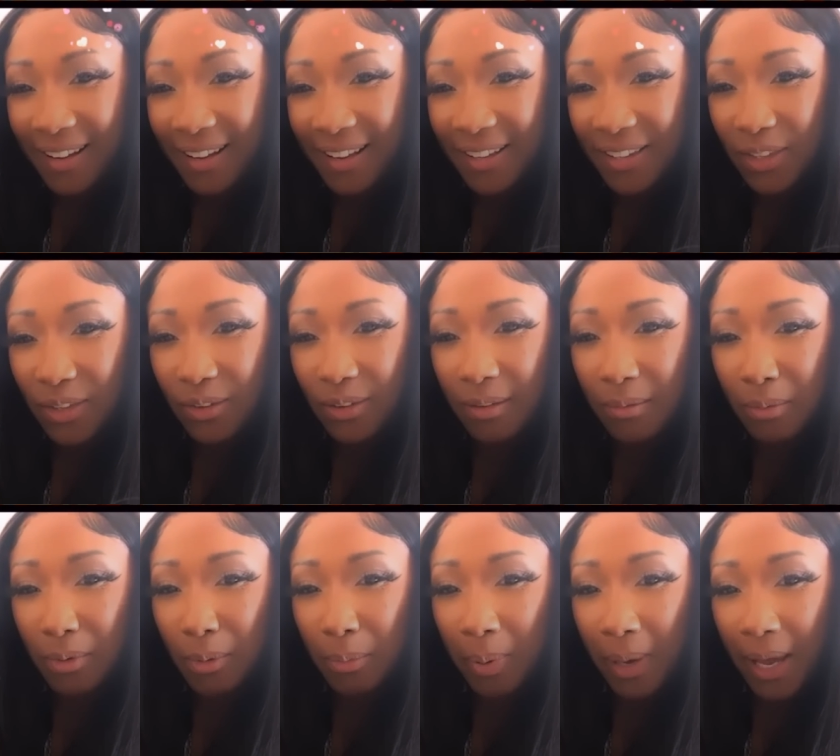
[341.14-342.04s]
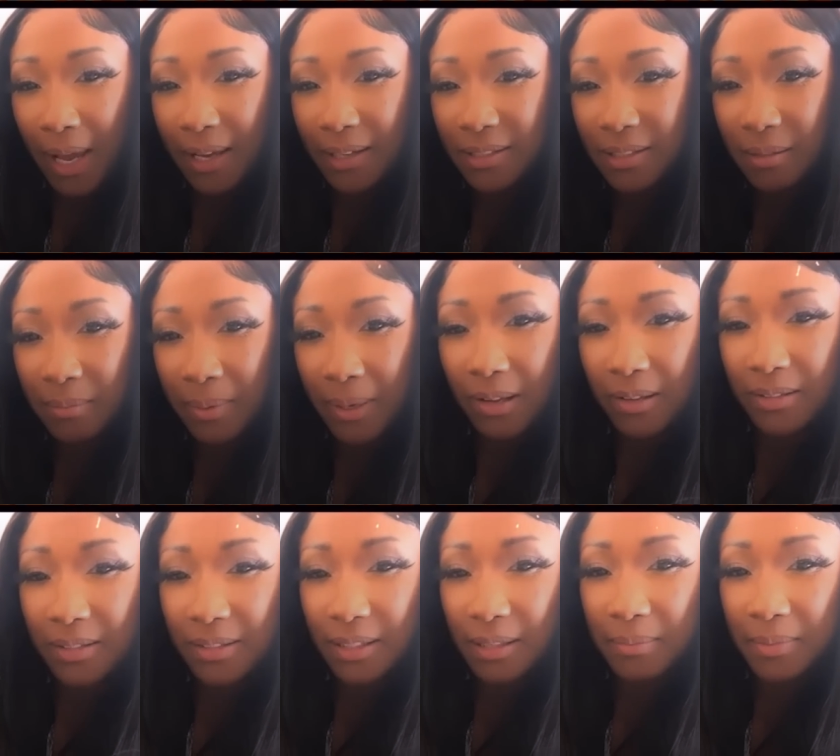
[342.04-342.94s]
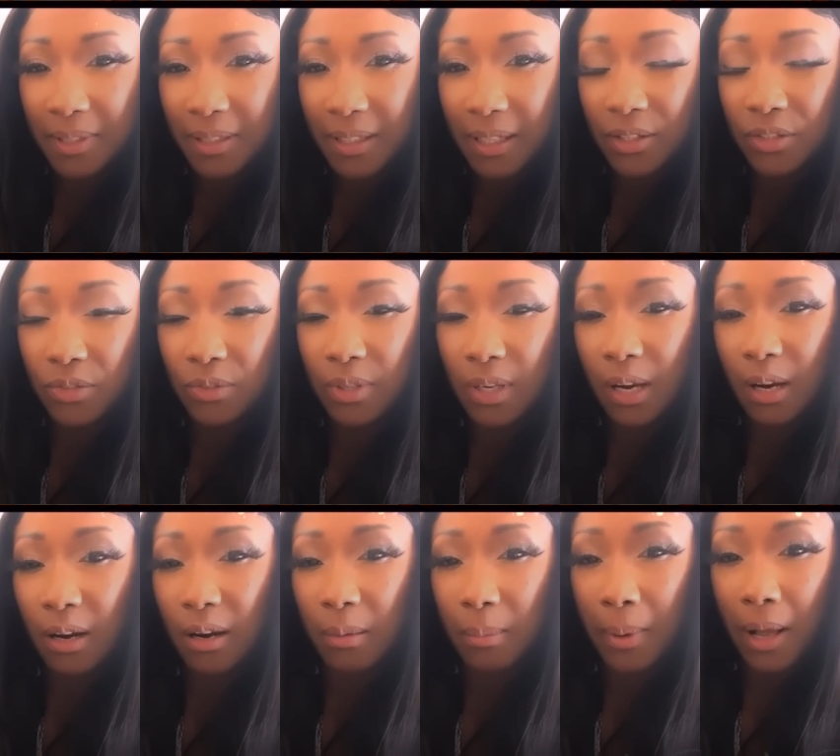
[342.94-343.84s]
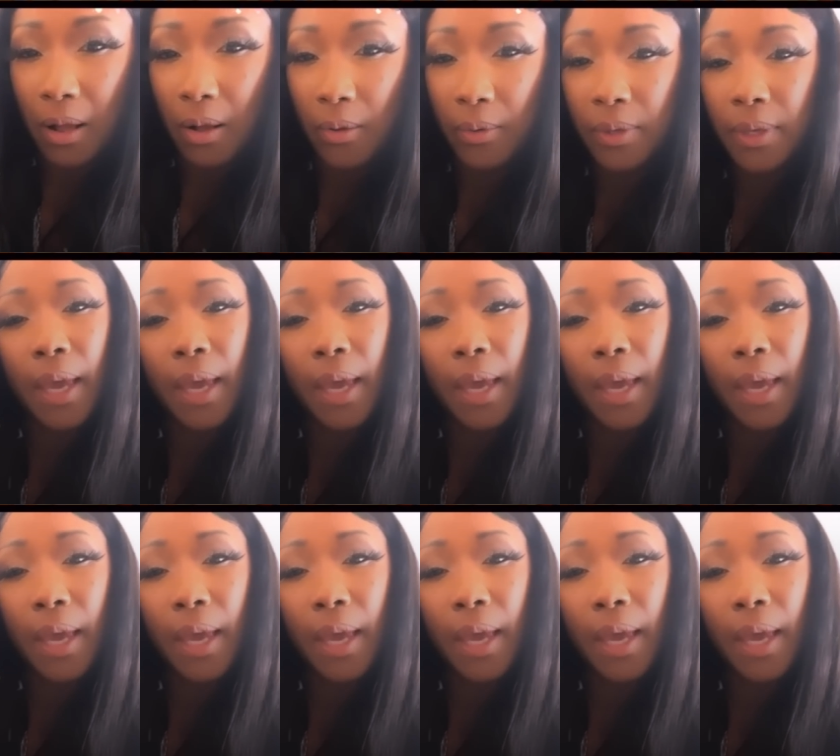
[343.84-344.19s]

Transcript: You can be passionate about something that you care about.